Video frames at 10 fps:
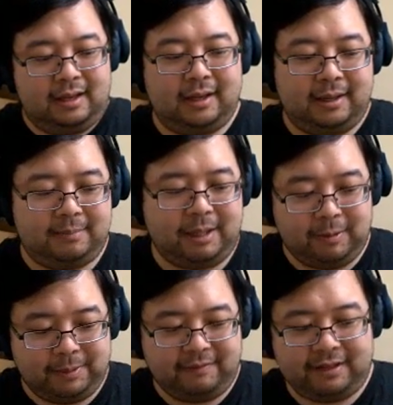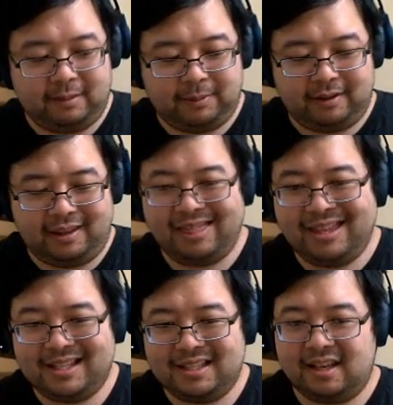they will be available in
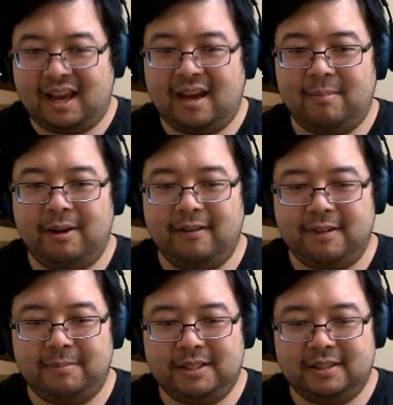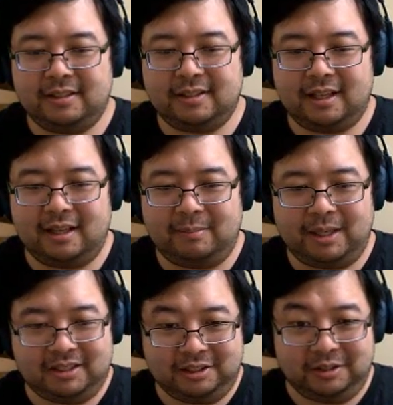this tab of the mission slot. I'm
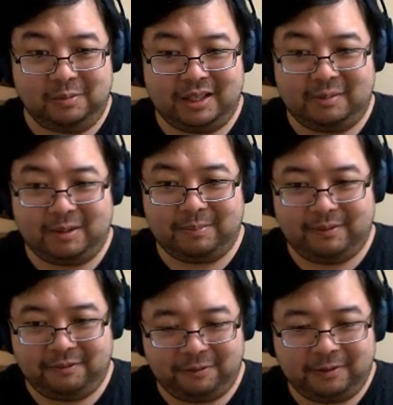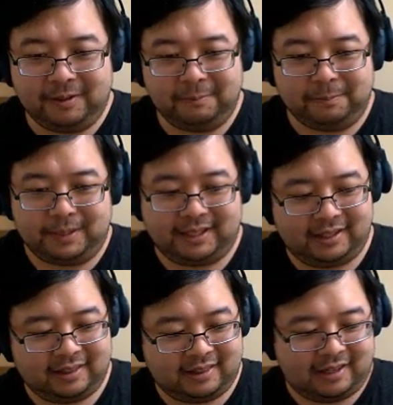not sure where they were before, but
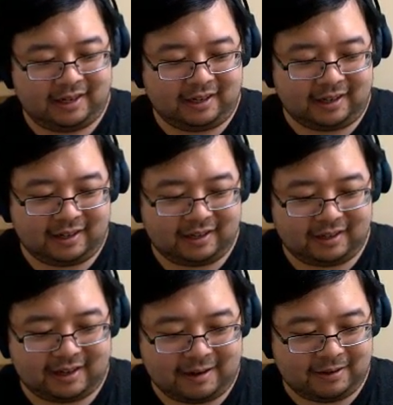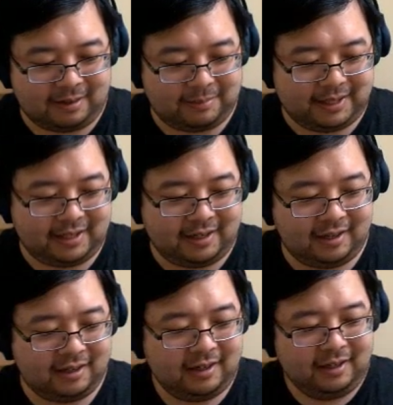they are now going to be
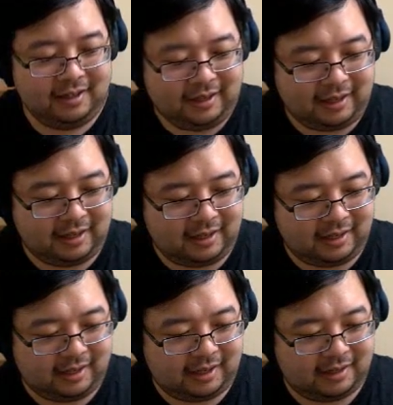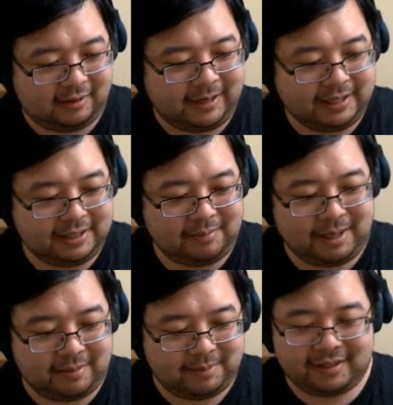here. And actually it might
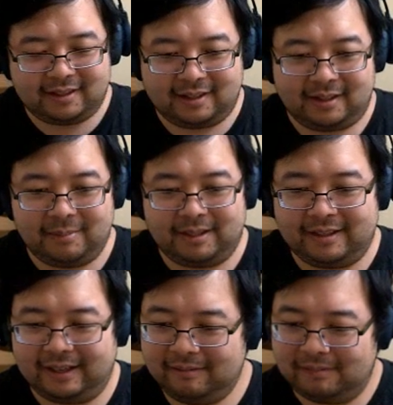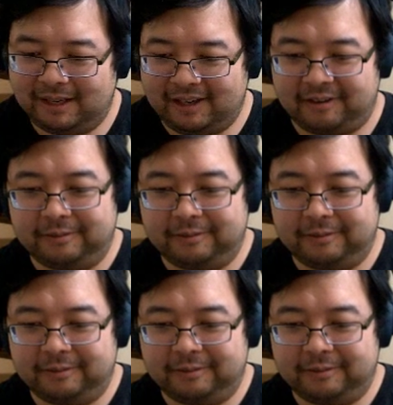have been in the limited time, I don't know.